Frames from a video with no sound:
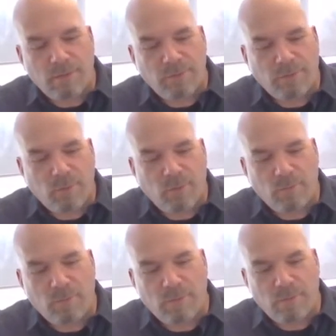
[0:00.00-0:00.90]

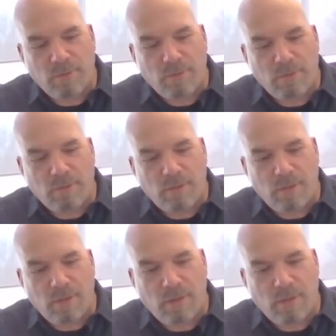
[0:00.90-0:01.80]
So
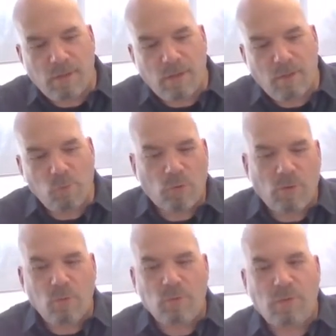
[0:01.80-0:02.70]
a more
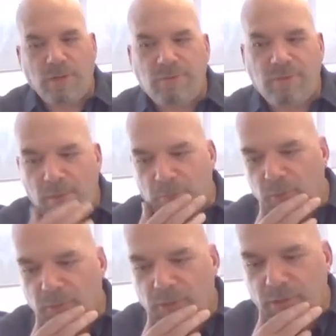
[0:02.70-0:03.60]
local
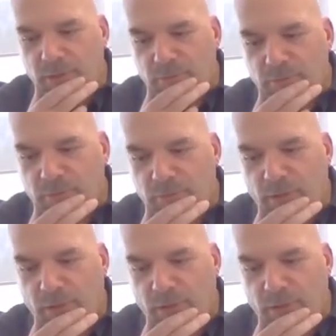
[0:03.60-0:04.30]
example is,